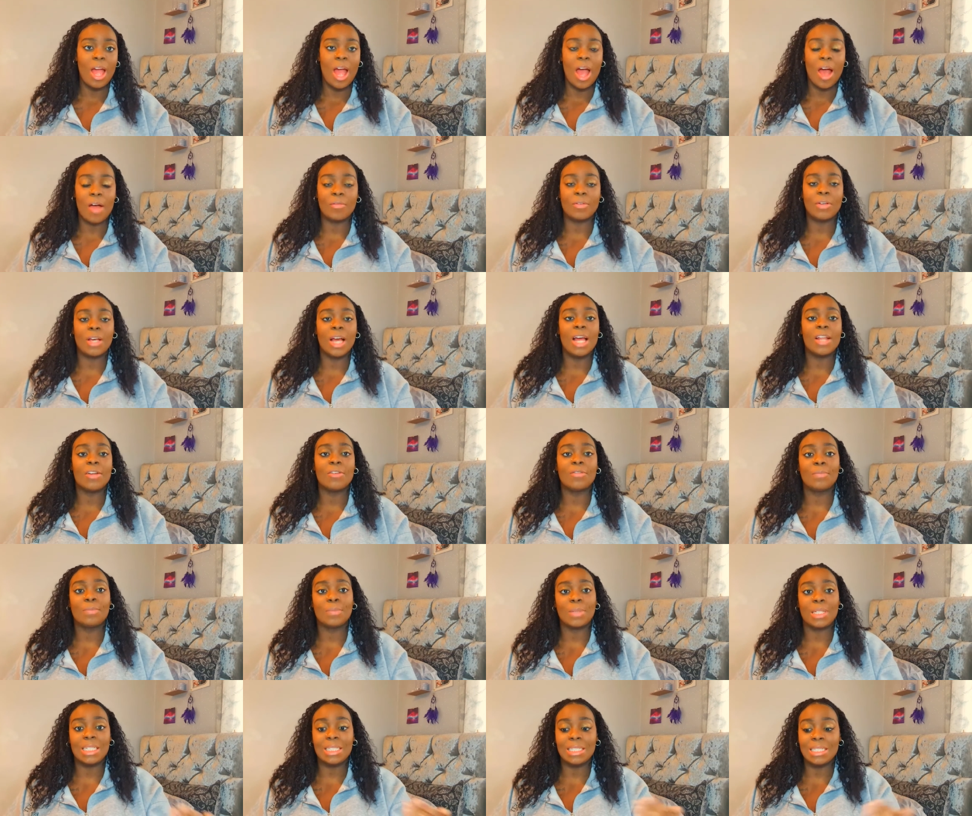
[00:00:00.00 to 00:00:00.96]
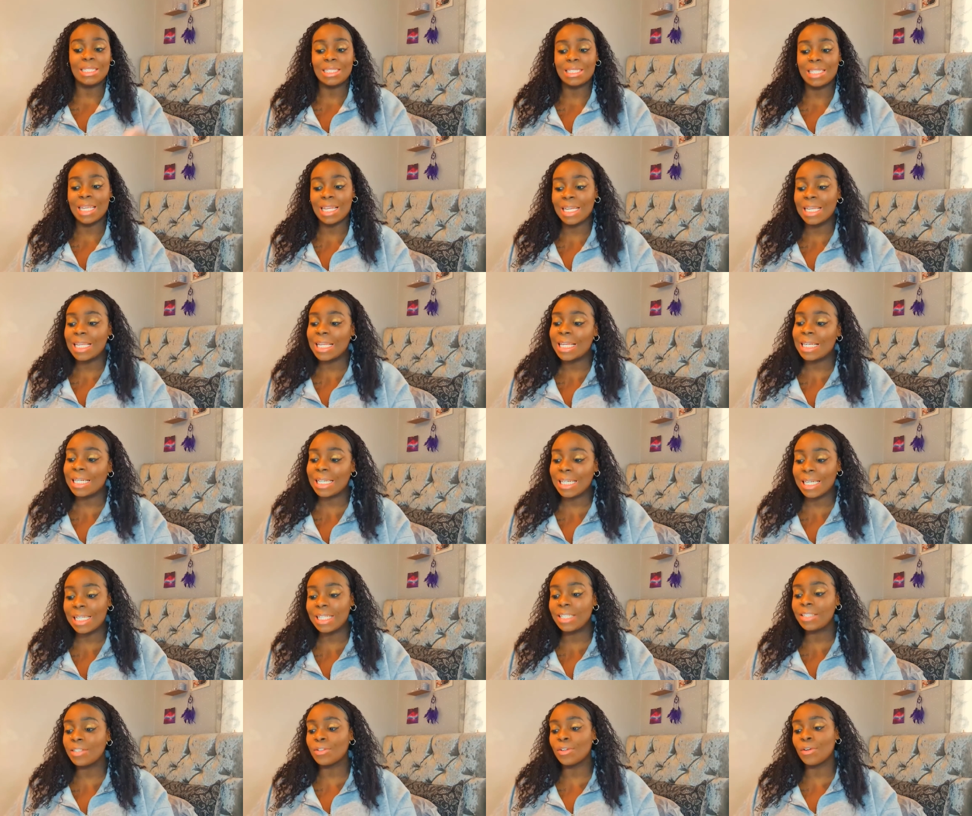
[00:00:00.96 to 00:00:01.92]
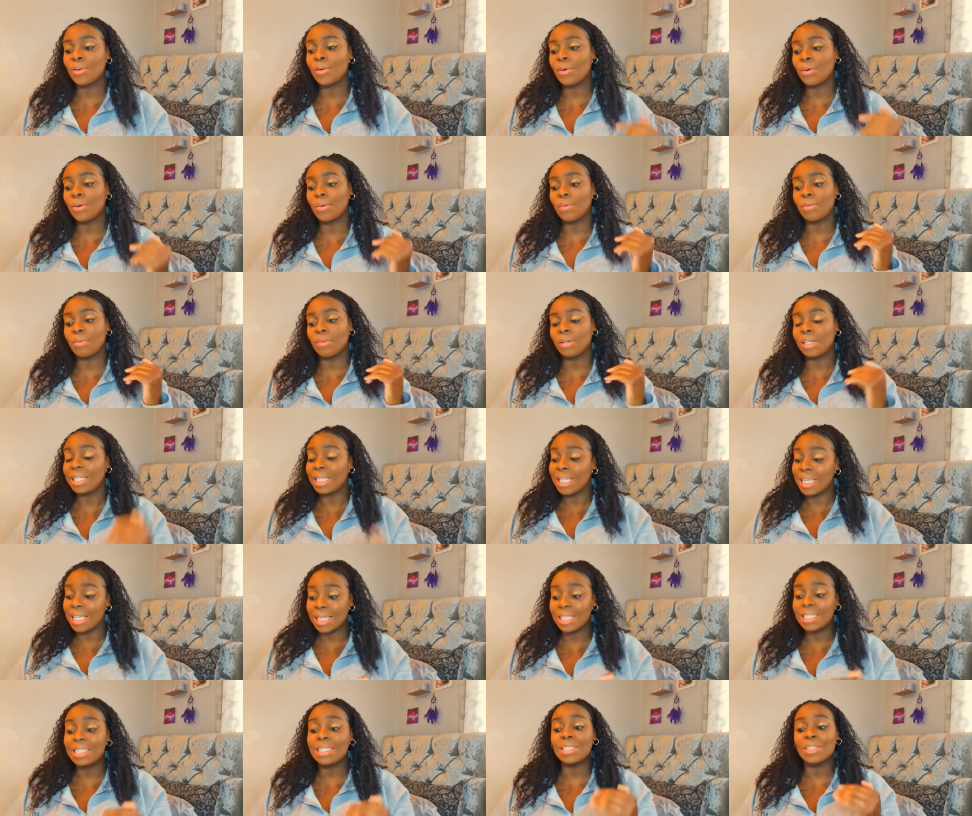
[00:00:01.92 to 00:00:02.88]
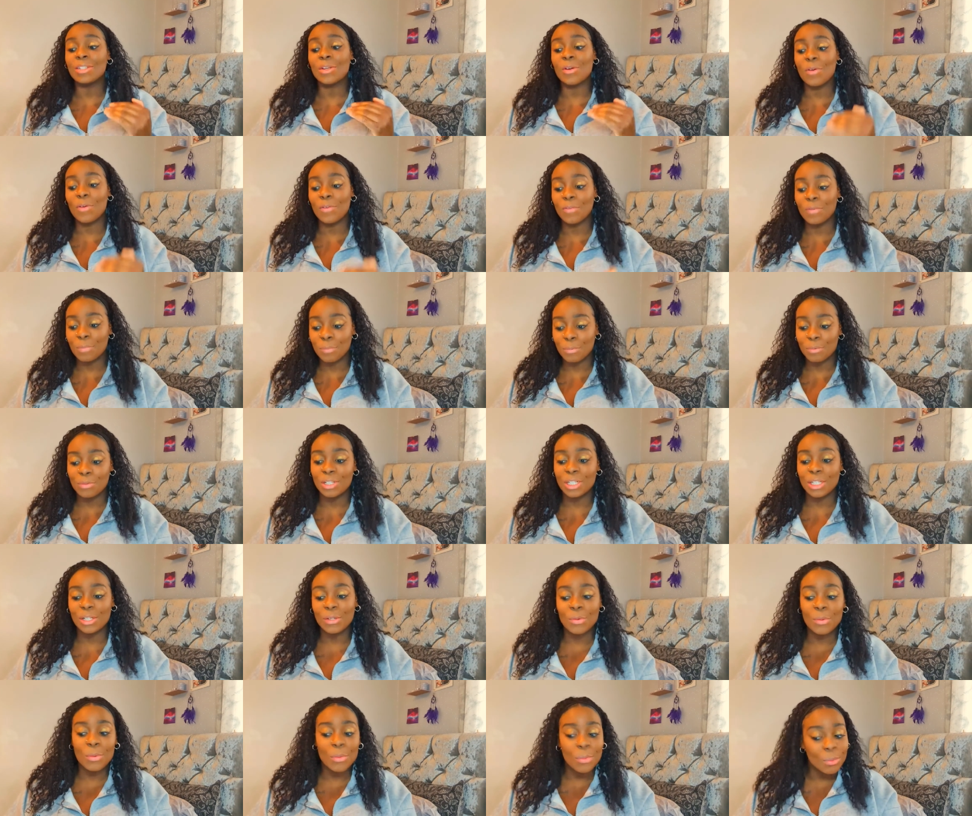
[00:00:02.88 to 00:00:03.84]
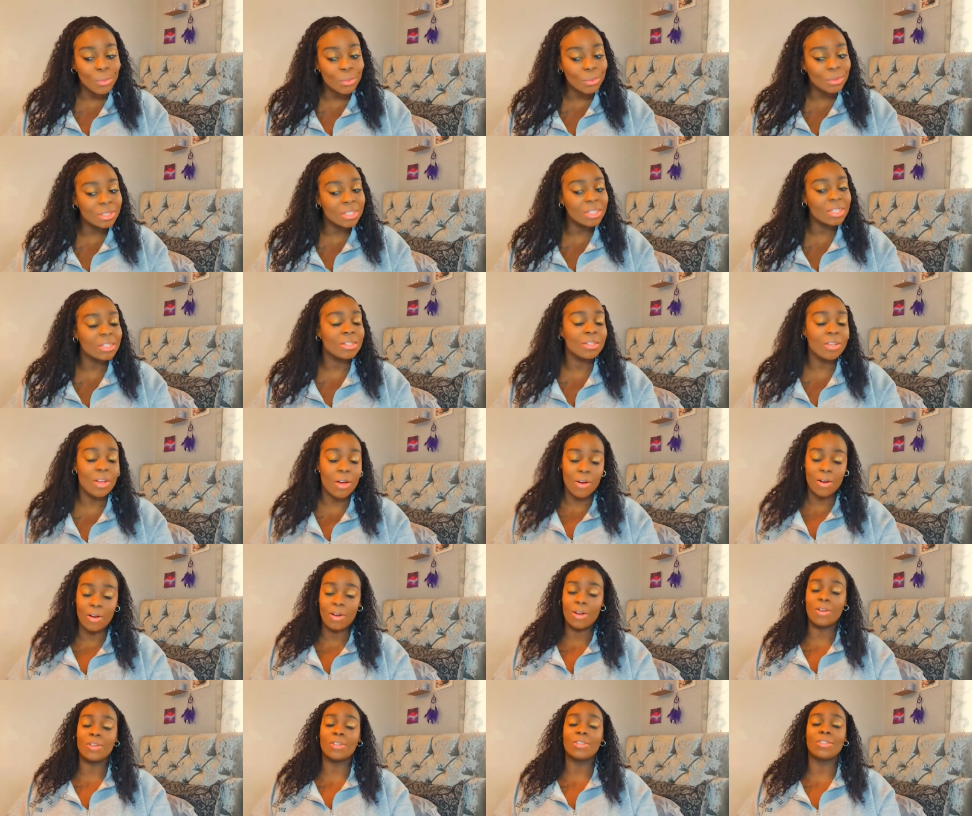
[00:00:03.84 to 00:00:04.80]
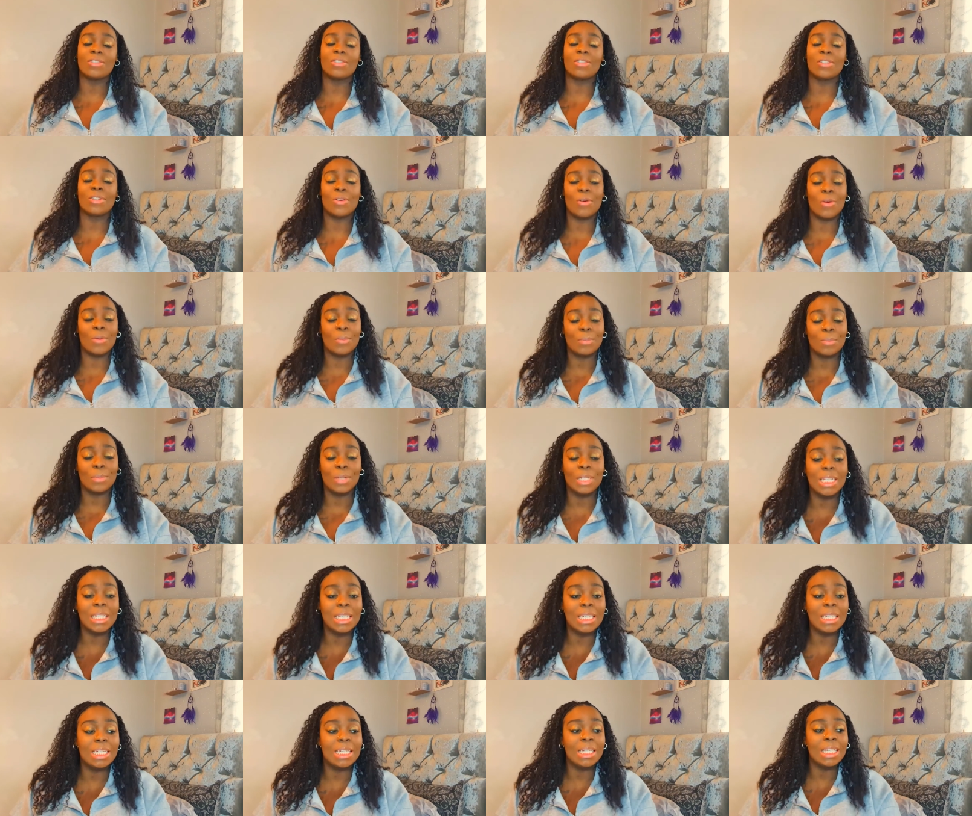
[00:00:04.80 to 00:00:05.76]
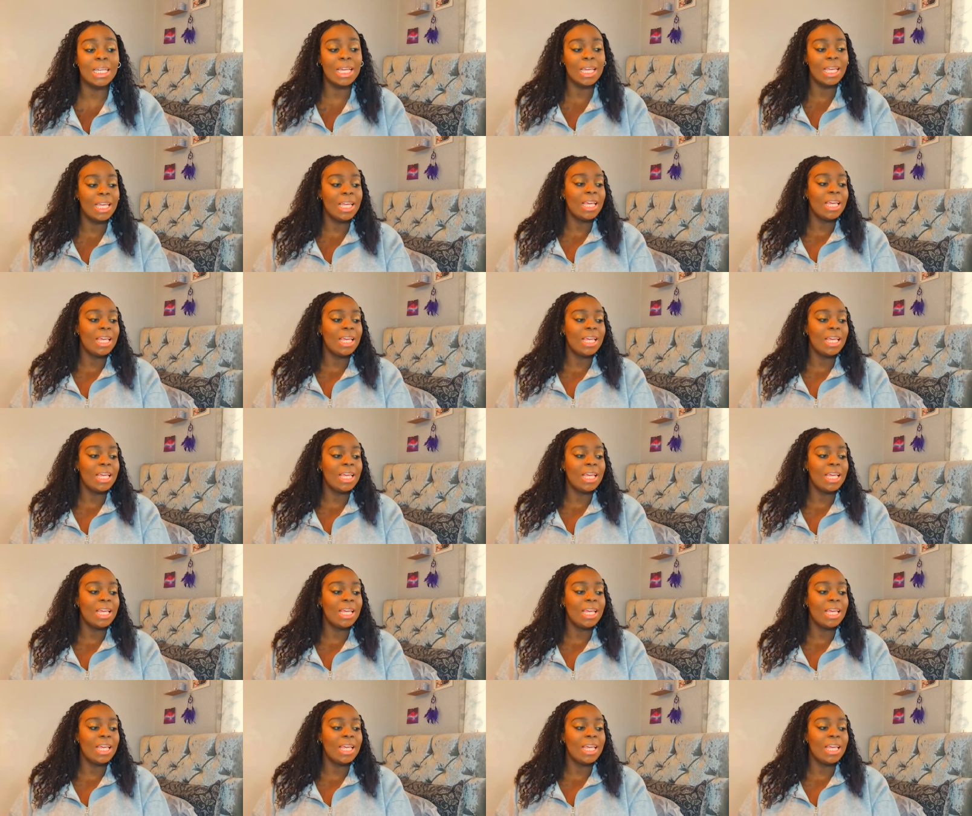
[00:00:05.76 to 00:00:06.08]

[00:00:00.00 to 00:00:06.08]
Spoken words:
I've kind of been sent a list of pre-course tasks to complete.